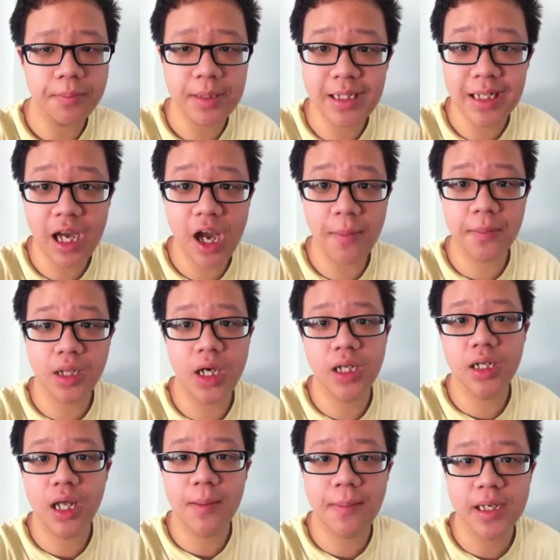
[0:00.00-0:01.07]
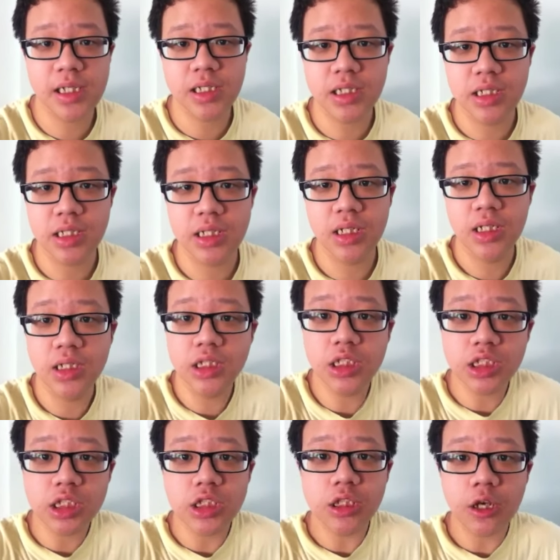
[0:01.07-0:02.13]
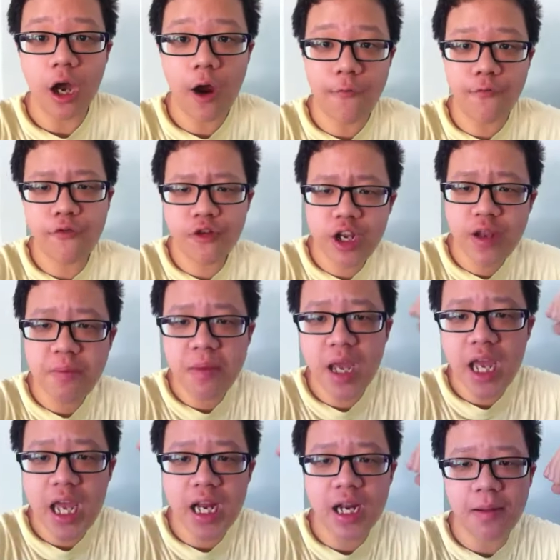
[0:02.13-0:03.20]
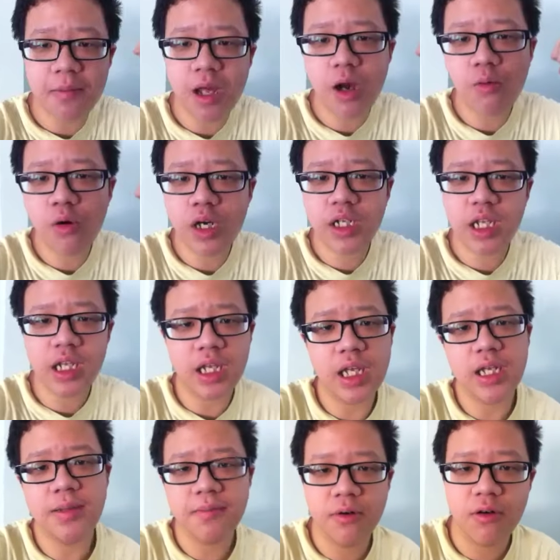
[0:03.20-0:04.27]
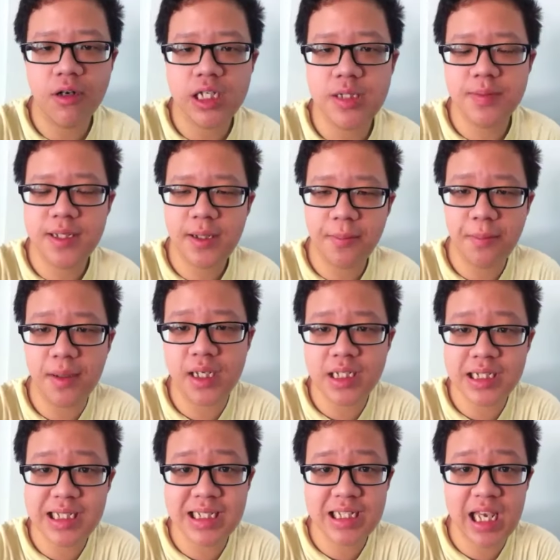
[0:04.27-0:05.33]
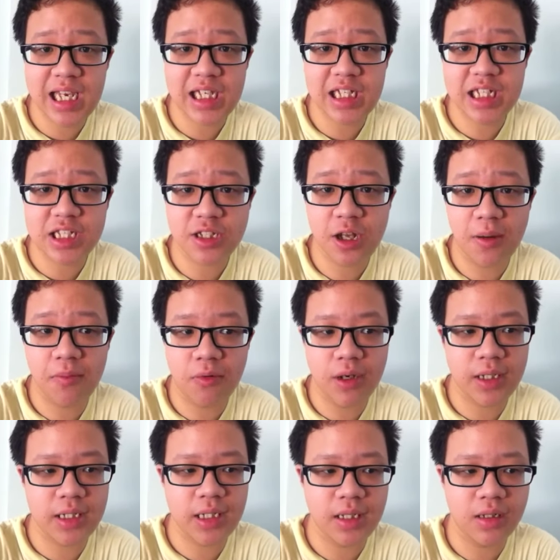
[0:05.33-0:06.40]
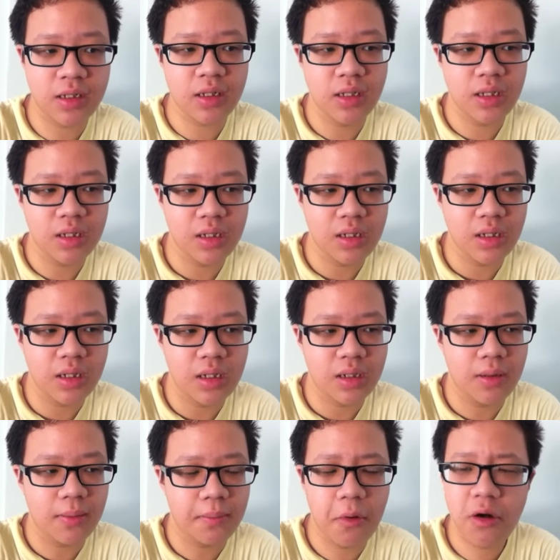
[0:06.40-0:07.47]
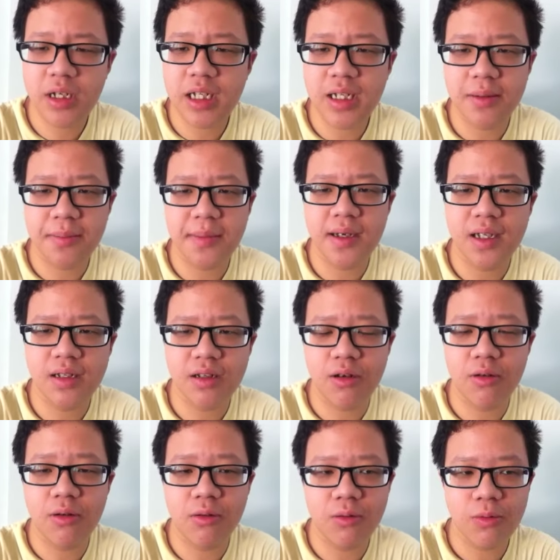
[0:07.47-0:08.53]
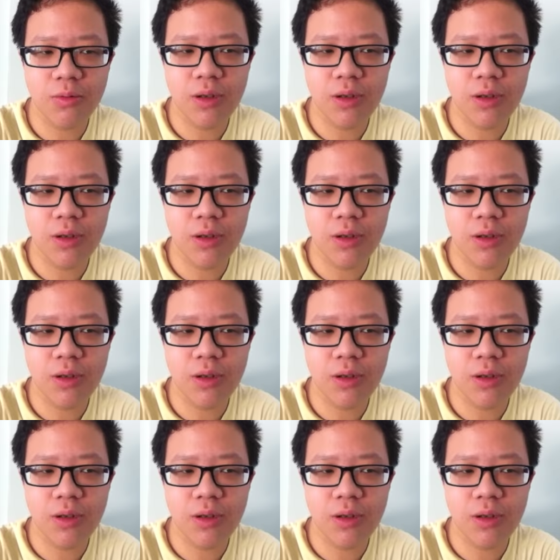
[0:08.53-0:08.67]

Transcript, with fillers: but now I'm not. I'm actually a free man. I'm not working anymore. It's been a month since I actually stopped working. More than a month. No, no.